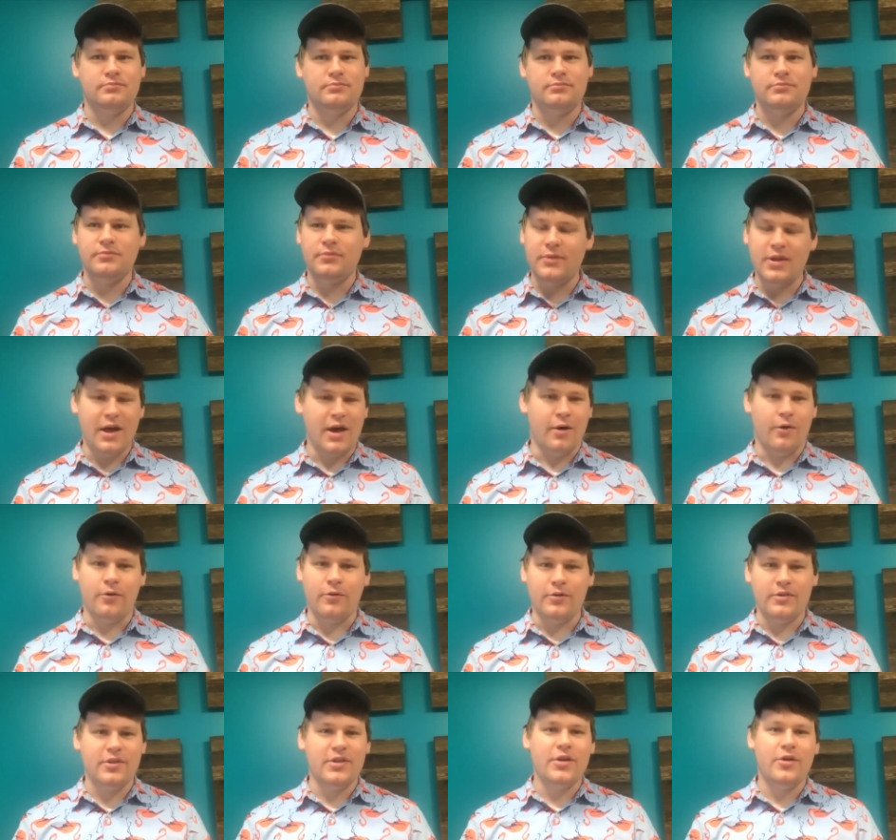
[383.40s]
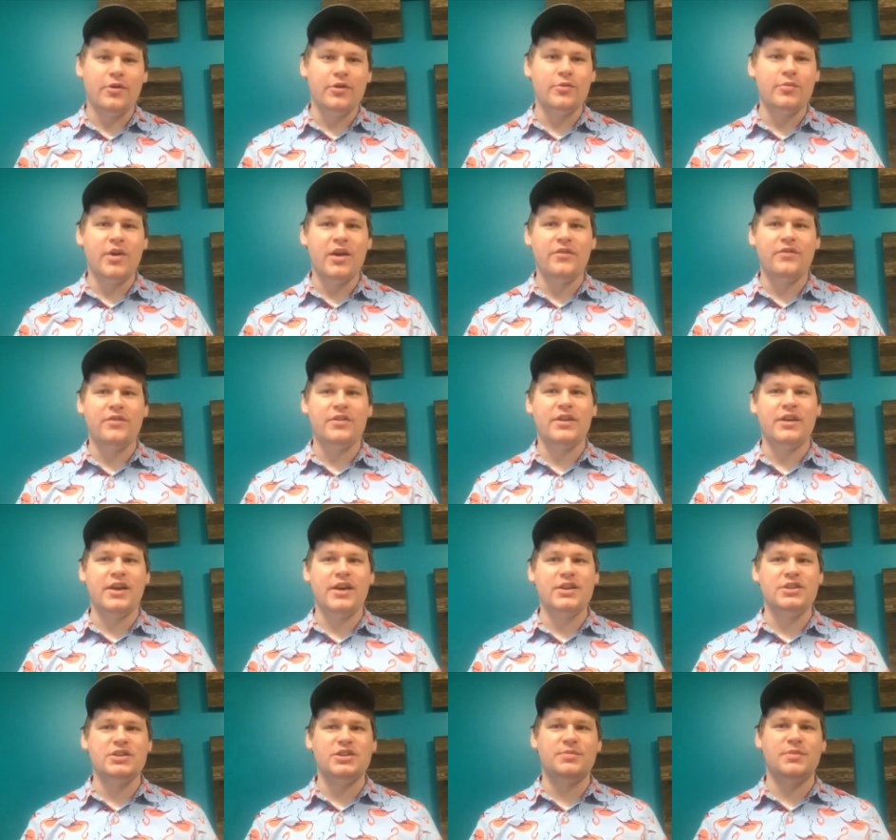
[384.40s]
No. The only way for the
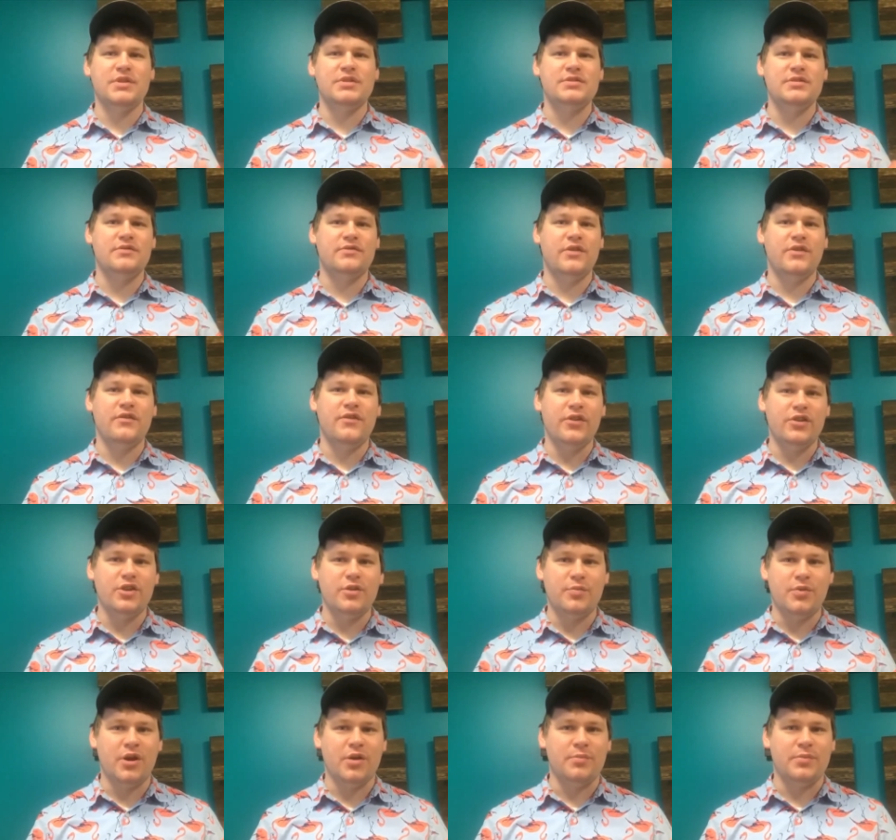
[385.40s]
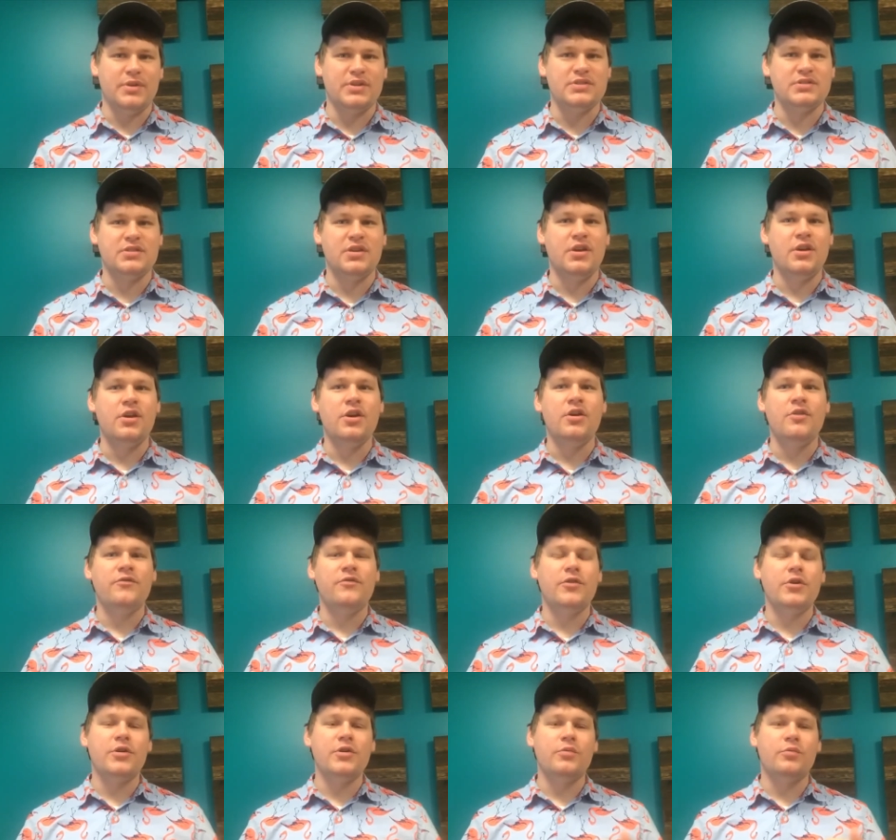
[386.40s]
instrument to fulfill the purpose
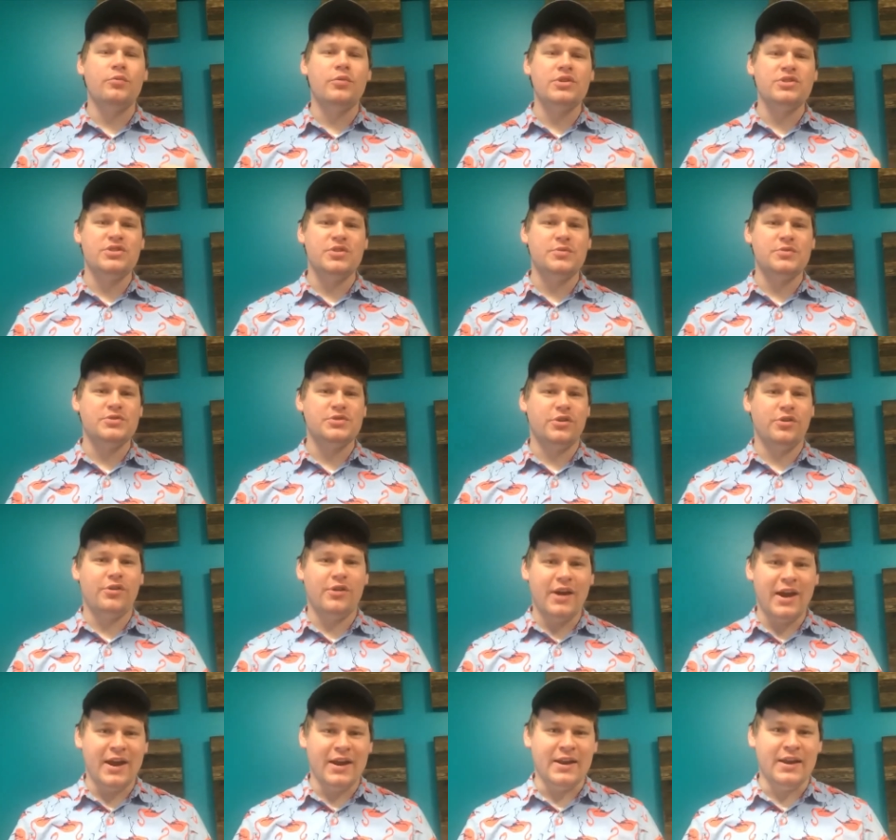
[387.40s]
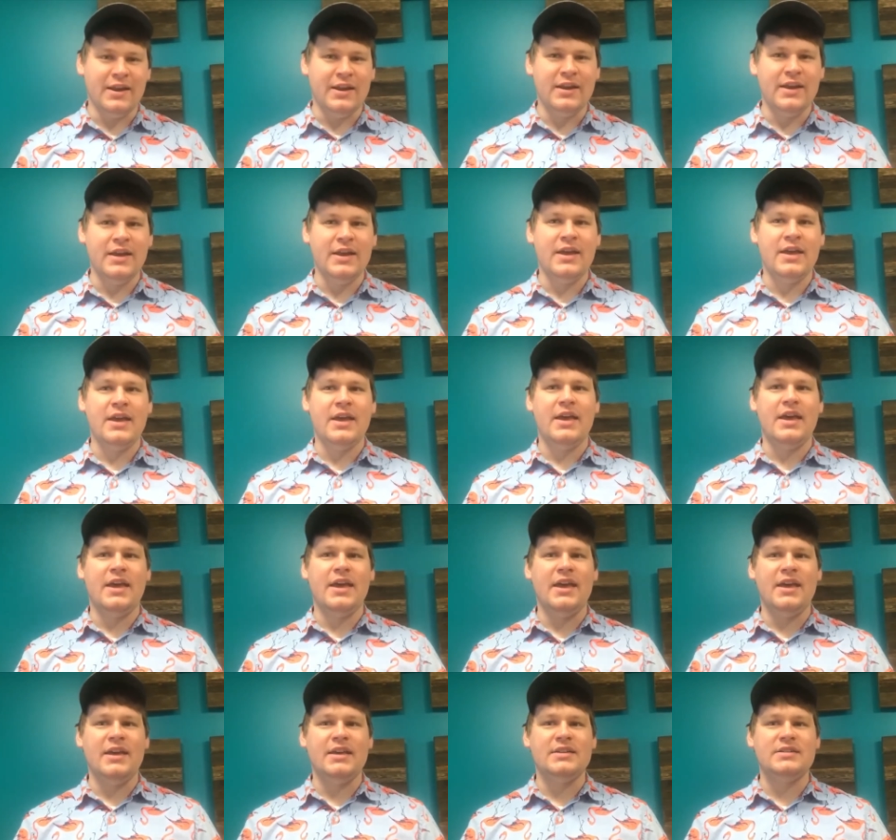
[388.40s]
for which it was created
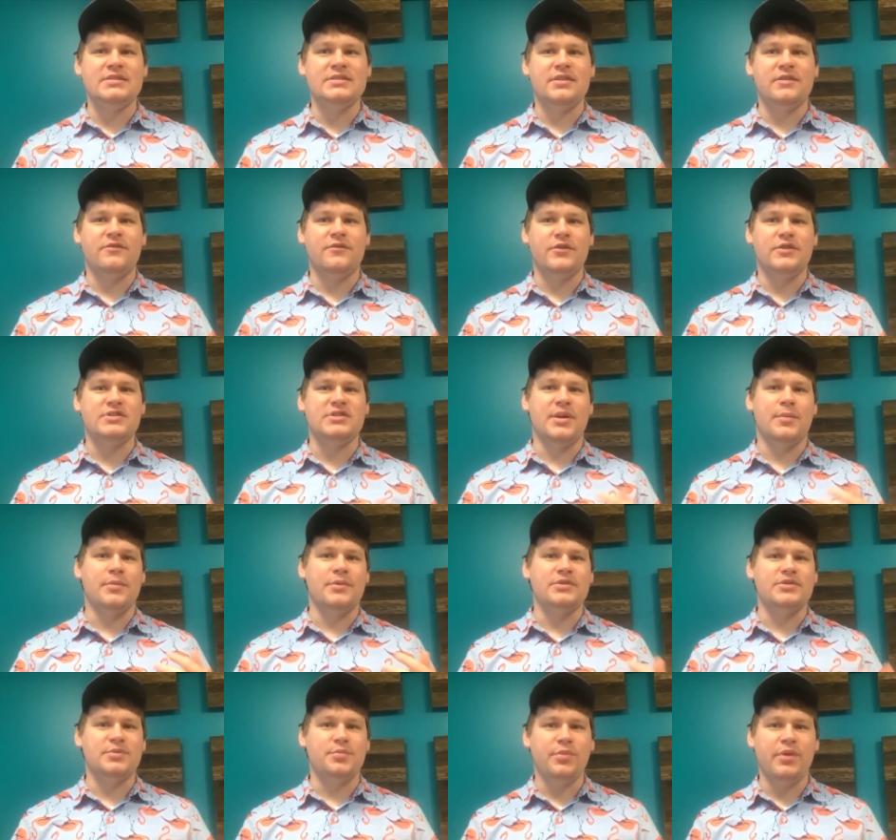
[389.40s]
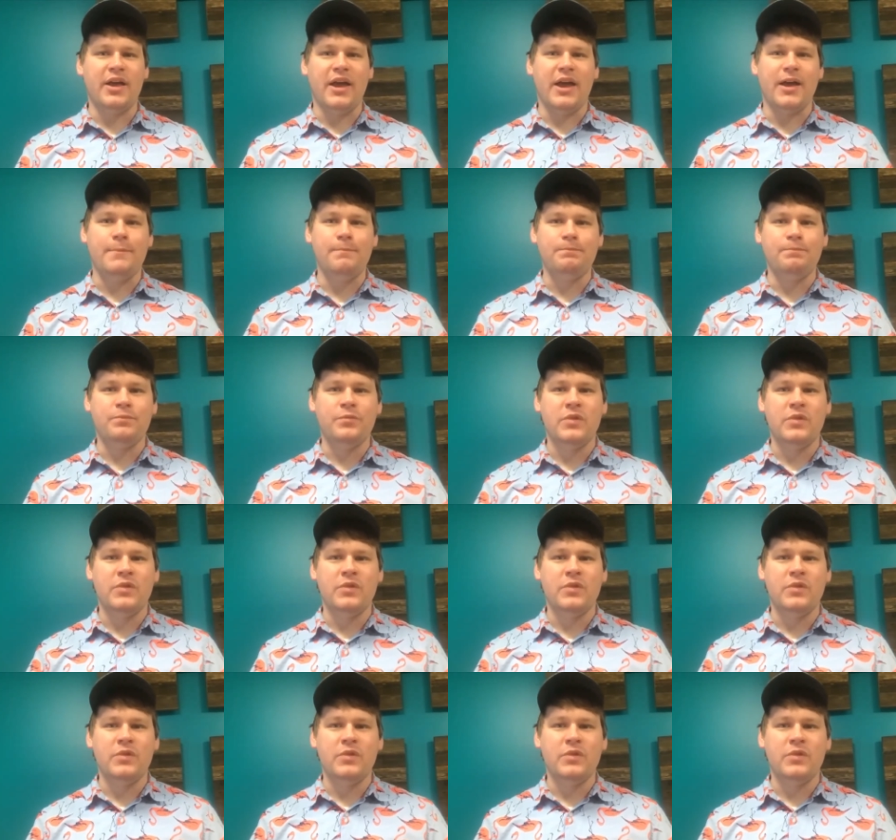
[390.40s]
is for someone to play it.